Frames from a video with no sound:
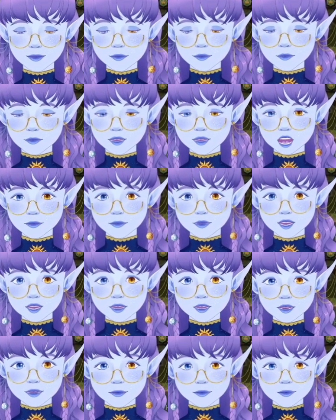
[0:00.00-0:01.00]
not be good.
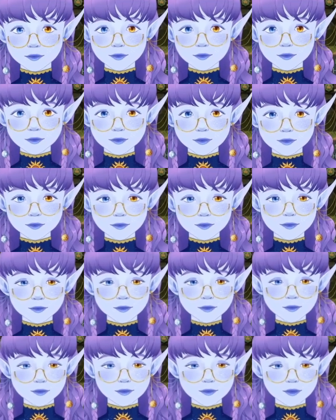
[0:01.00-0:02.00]

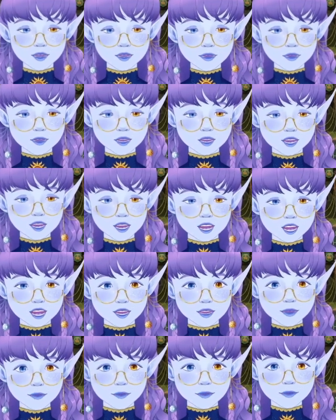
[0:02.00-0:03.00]
I would not like
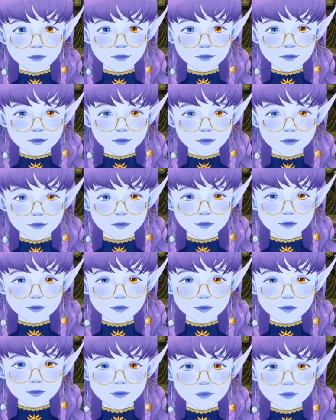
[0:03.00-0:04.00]
it.
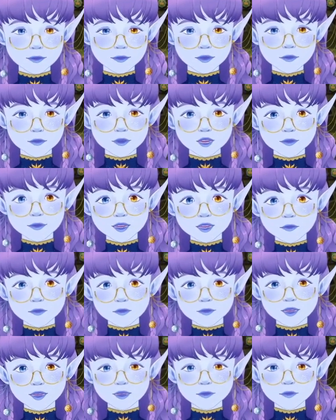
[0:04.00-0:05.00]
But maybe I would
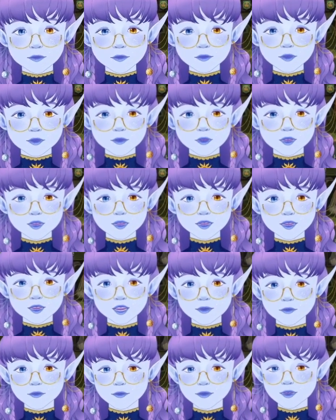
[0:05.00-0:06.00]
become a journaler. I
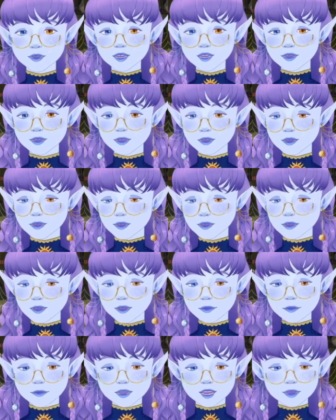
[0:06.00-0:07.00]
feel like I've
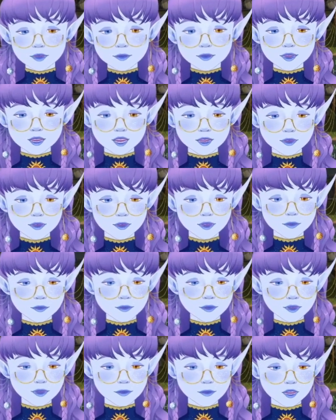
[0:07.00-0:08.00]
kind of had a couple
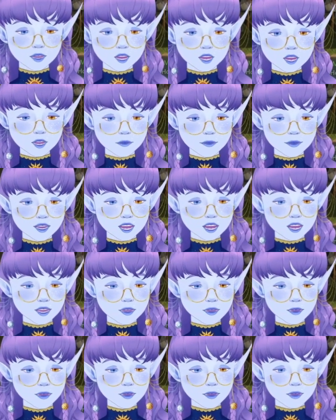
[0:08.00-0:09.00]
of, man.
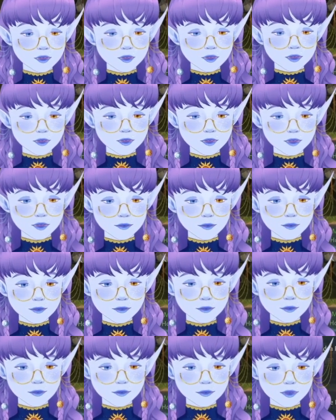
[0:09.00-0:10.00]

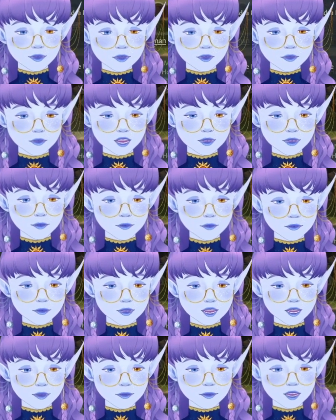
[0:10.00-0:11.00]
She tried to
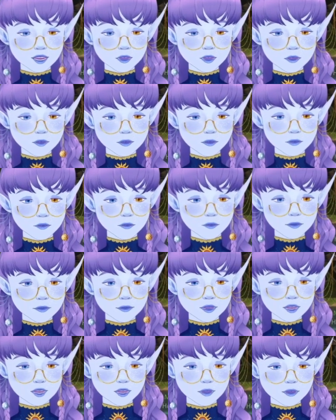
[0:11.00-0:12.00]
obtain me gold,
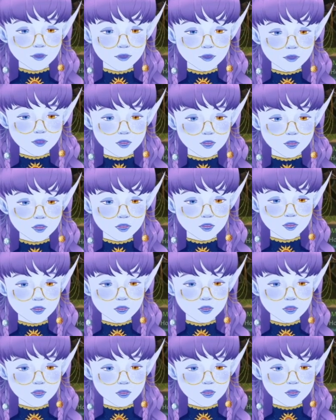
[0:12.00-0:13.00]
but she
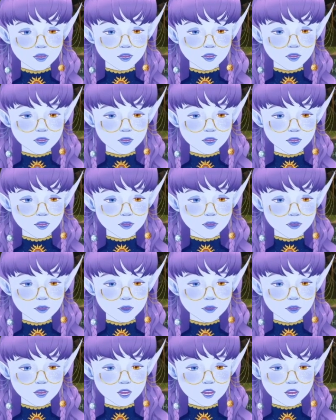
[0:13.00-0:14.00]
did
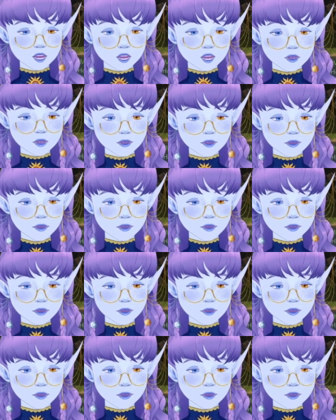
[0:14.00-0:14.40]
not.